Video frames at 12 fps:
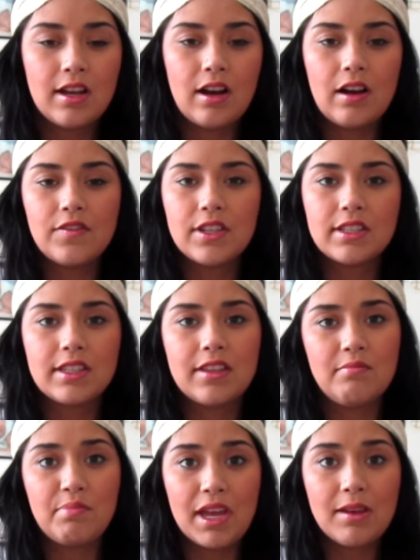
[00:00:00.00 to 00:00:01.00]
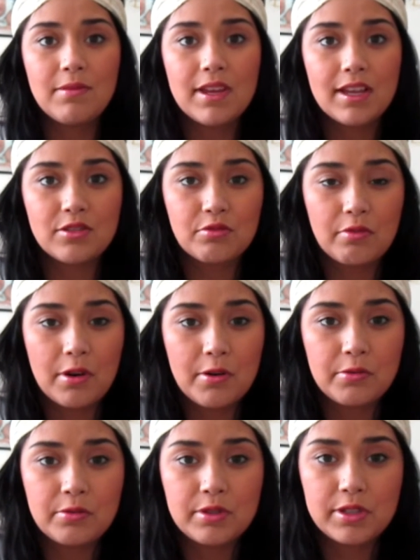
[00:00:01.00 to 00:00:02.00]
Obviously, the baby has
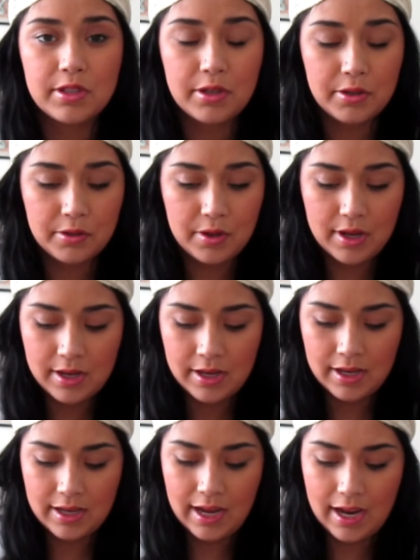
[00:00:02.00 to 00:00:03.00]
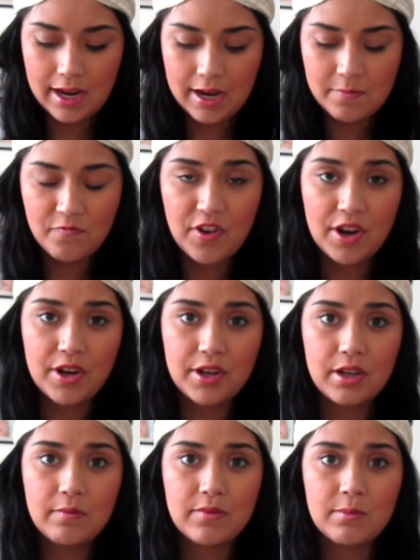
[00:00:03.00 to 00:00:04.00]
grown, so yeah, I'm very
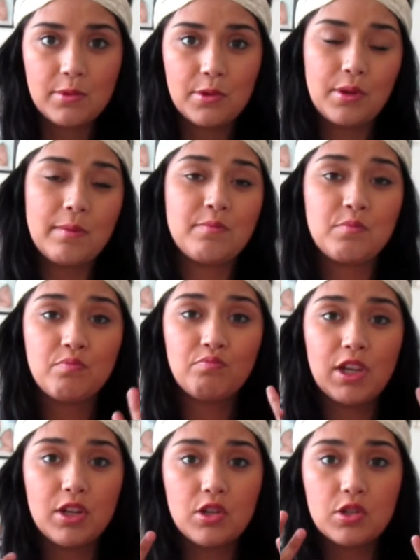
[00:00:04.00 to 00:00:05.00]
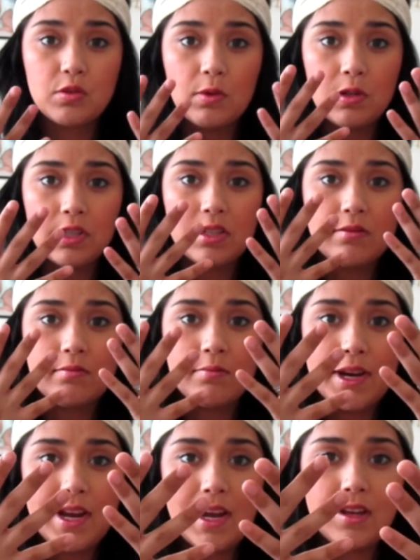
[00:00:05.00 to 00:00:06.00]
uncomfortable. I'm getting swollen.
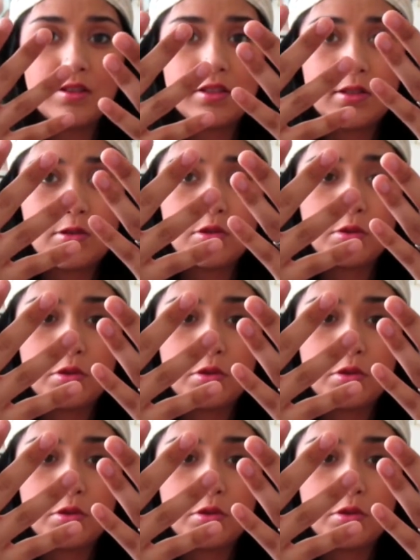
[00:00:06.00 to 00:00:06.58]
My hands are so